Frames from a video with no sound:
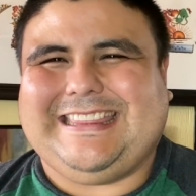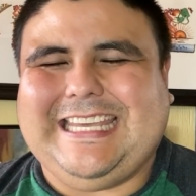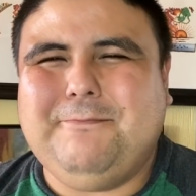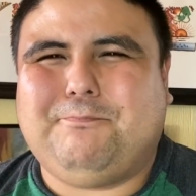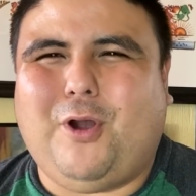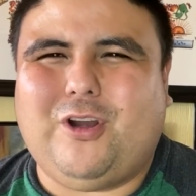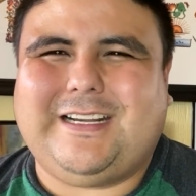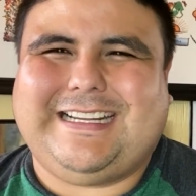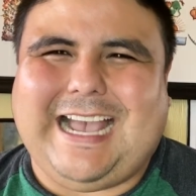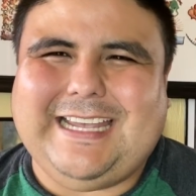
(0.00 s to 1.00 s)
Theme
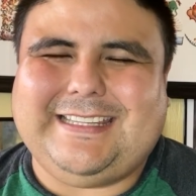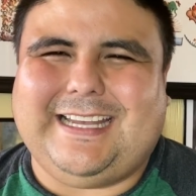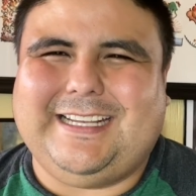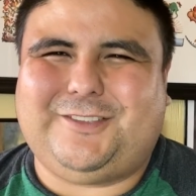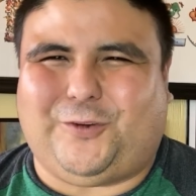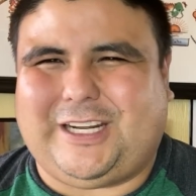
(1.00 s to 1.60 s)
park guidelines for